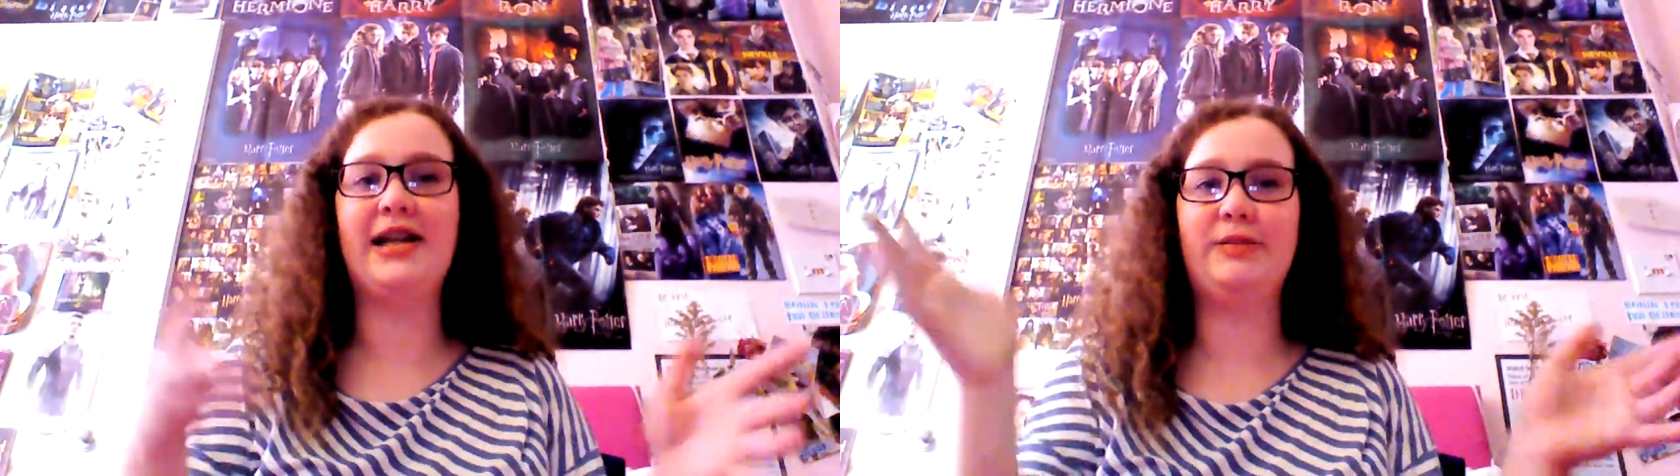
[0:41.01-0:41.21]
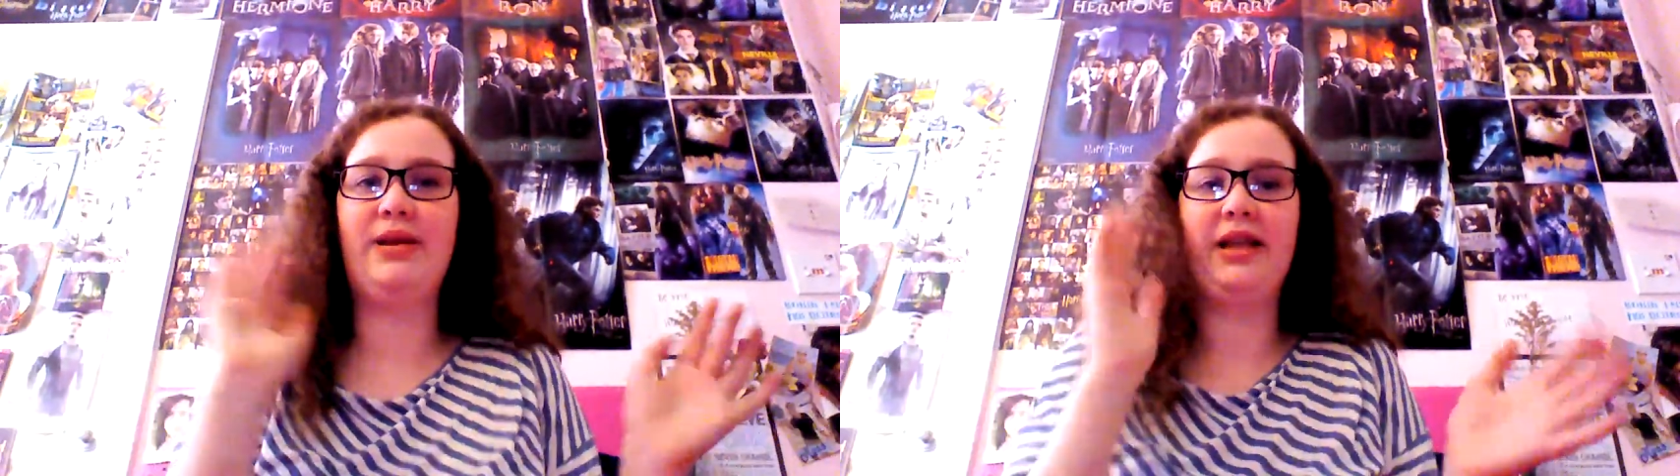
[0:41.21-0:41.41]
I
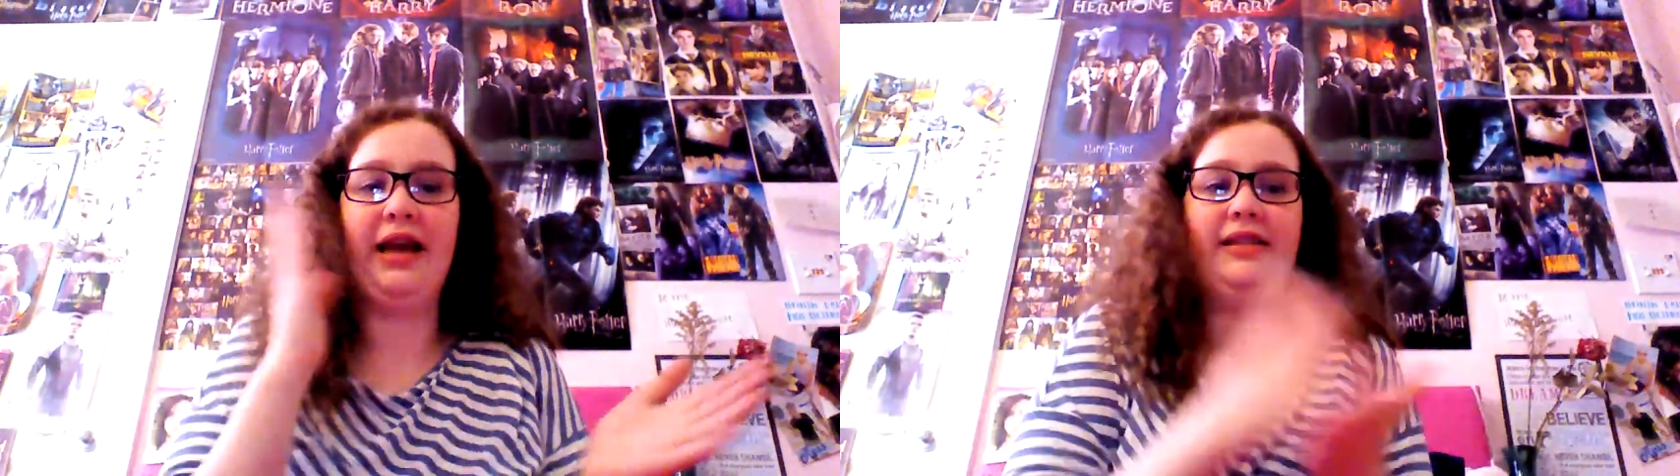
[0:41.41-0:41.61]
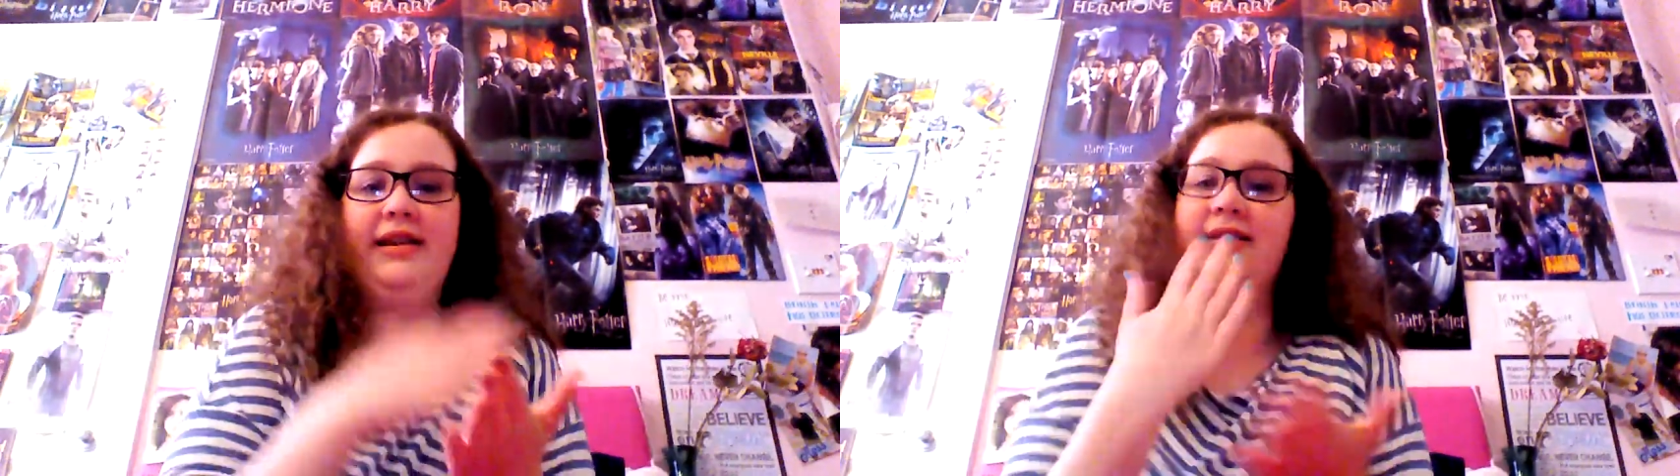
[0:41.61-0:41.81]
spent
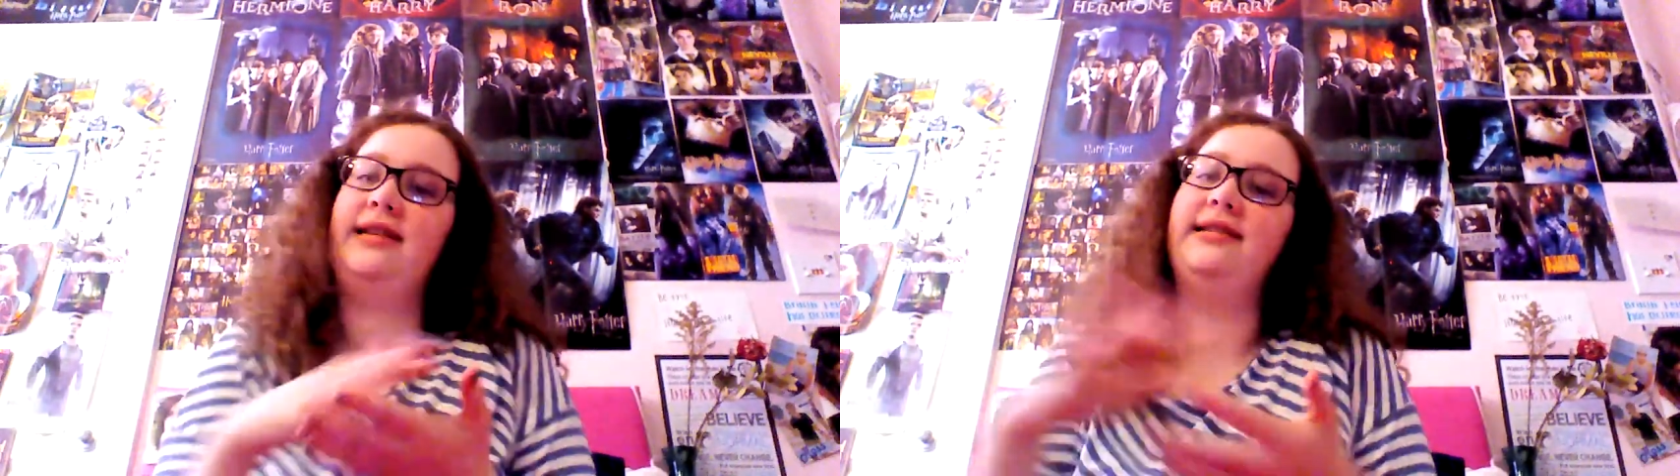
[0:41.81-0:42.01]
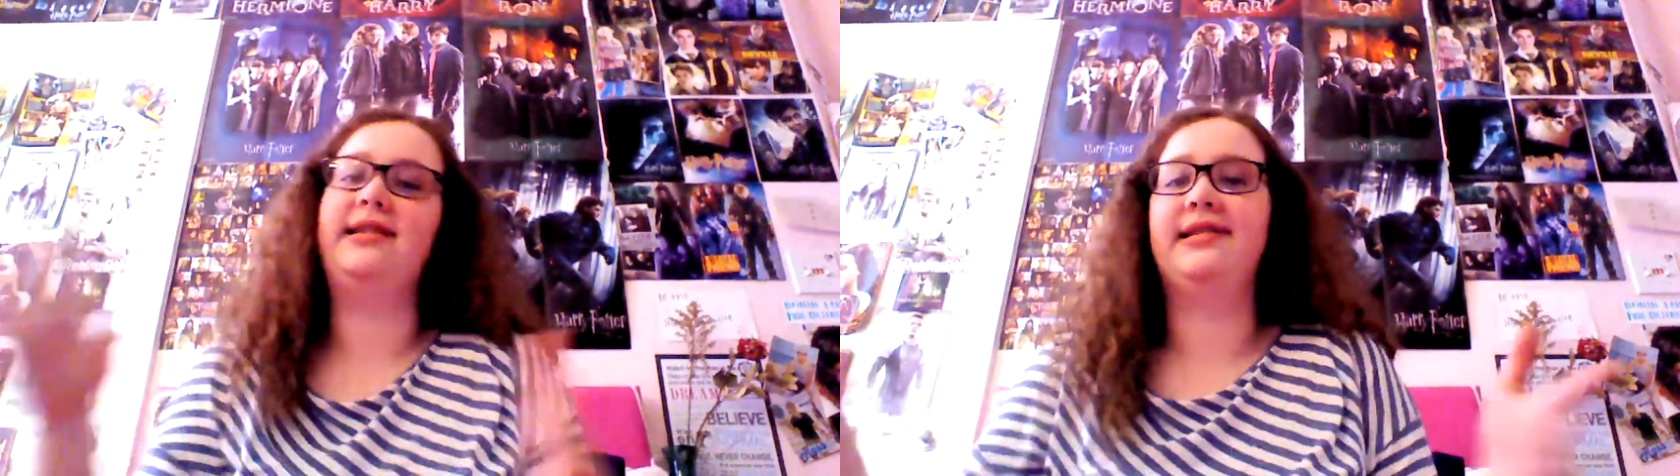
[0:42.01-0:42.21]
like this,
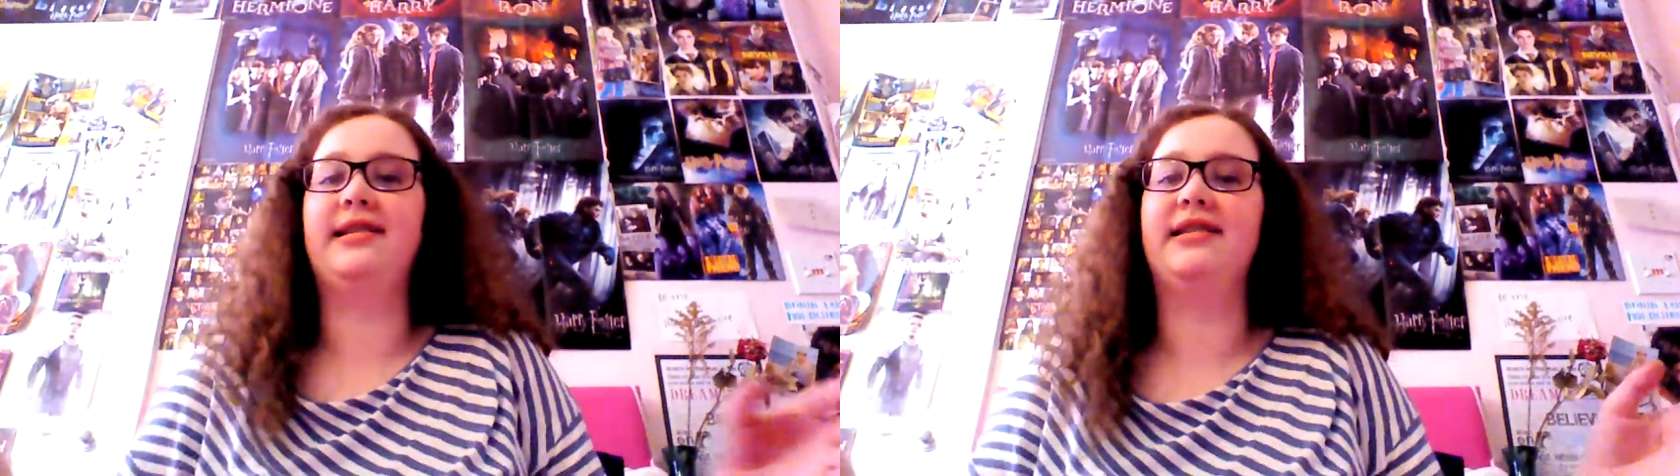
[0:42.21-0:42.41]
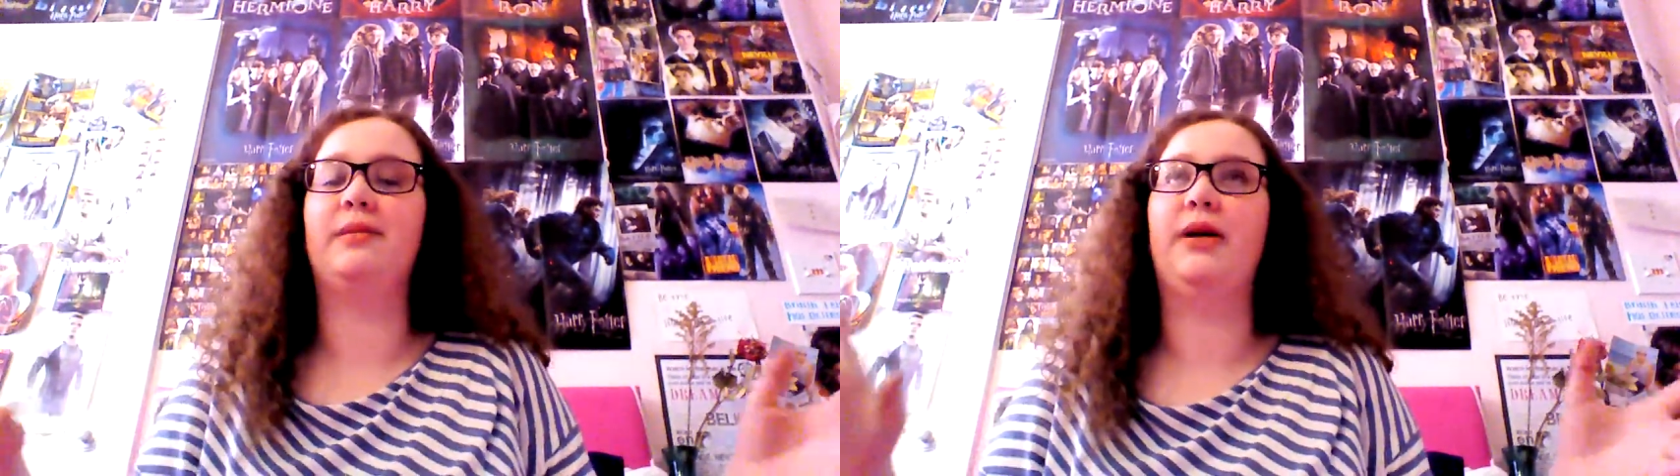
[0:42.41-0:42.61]
and
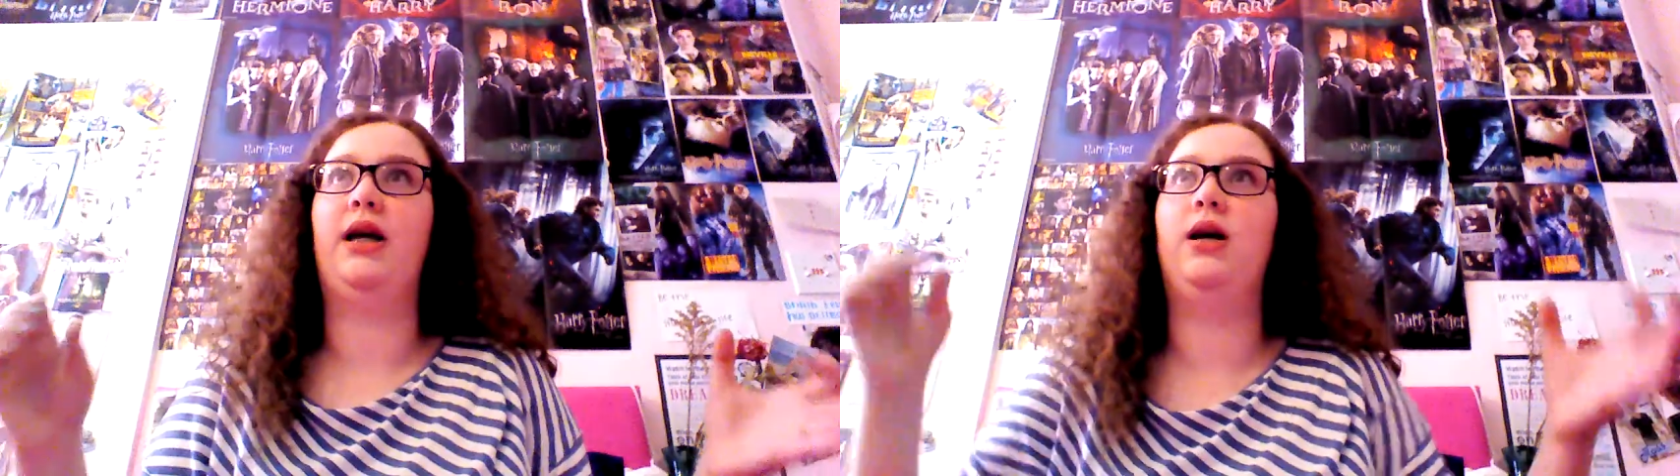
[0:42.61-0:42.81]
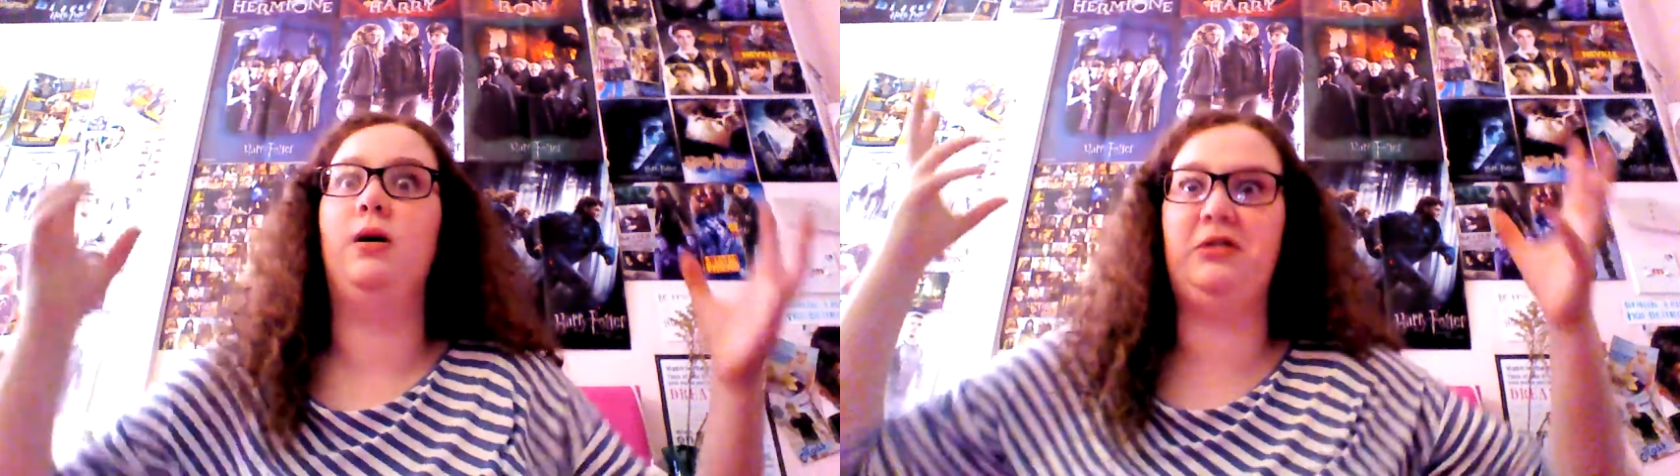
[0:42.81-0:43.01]
this, and I'm like,